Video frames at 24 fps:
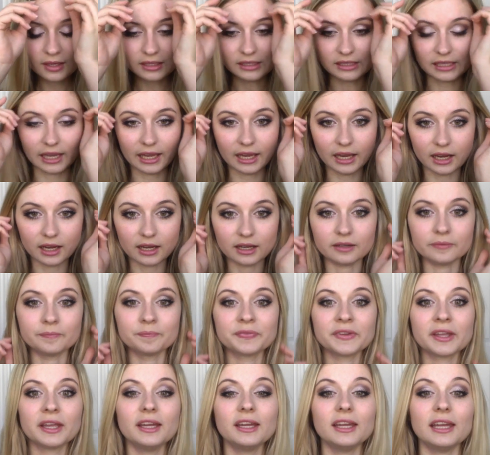And
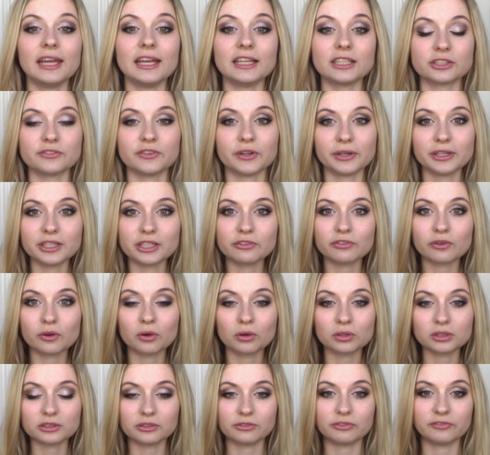it's very
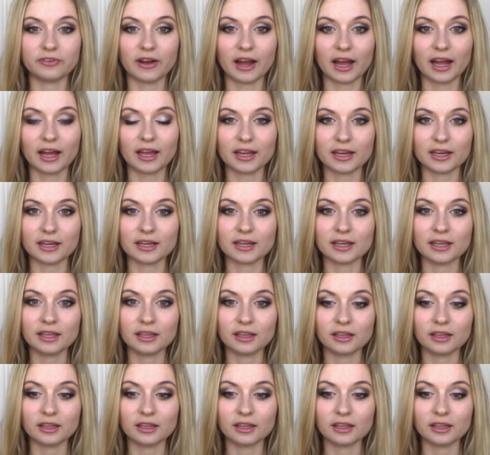difficult to find